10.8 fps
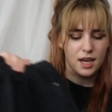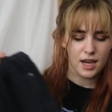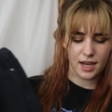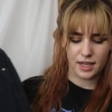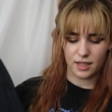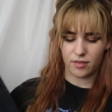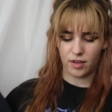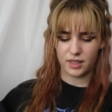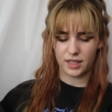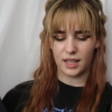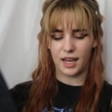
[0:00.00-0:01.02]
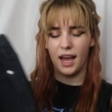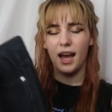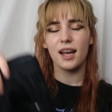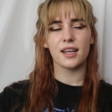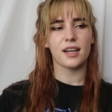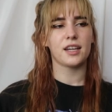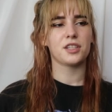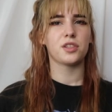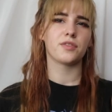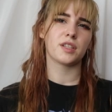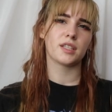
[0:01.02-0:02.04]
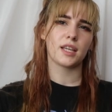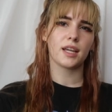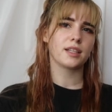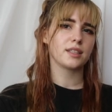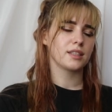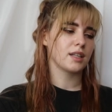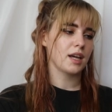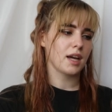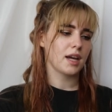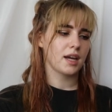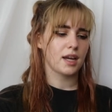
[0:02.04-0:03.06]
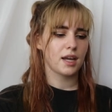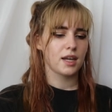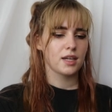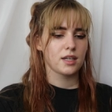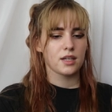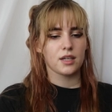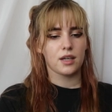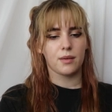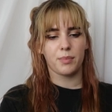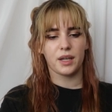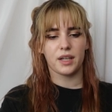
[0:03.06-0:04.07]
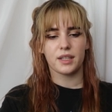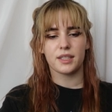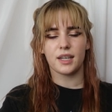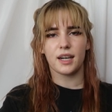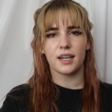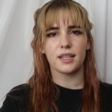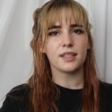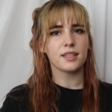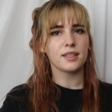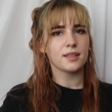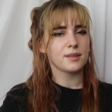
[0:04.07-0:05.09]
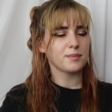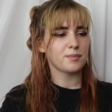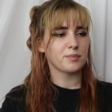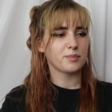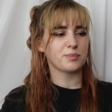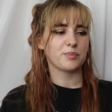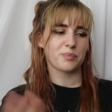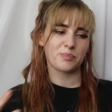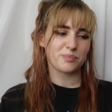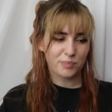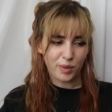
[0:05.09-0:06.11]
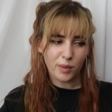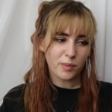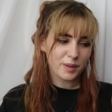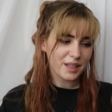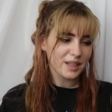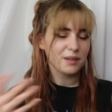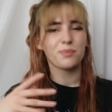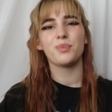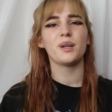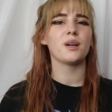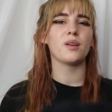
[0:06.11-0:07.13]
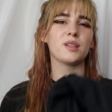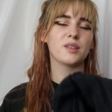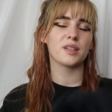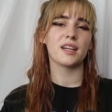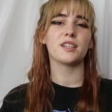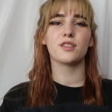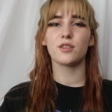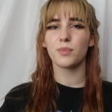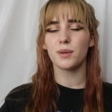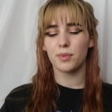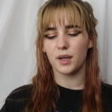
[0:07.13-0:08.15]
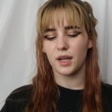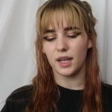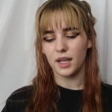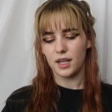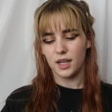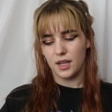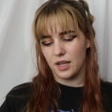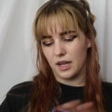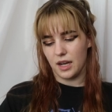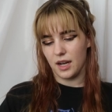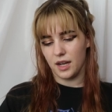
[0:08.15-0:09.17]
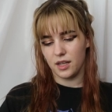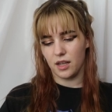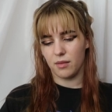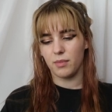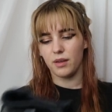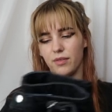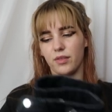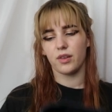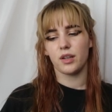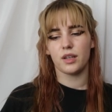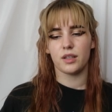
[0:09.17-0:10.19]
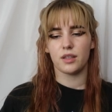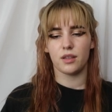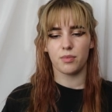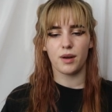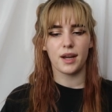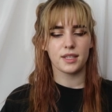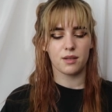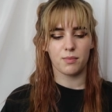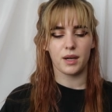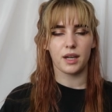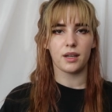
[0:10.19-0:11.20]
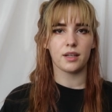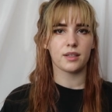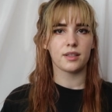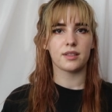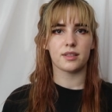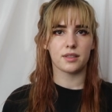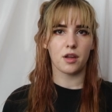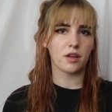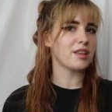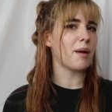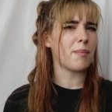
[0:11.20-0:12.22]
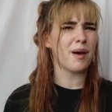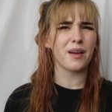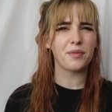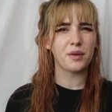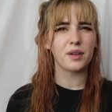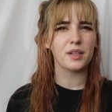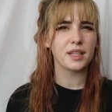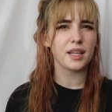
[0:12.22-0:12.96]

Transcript: and around the leg I should have just taken a a bigger size probably but all in all they're super pretty and I mean for the price I paid it's not that bad for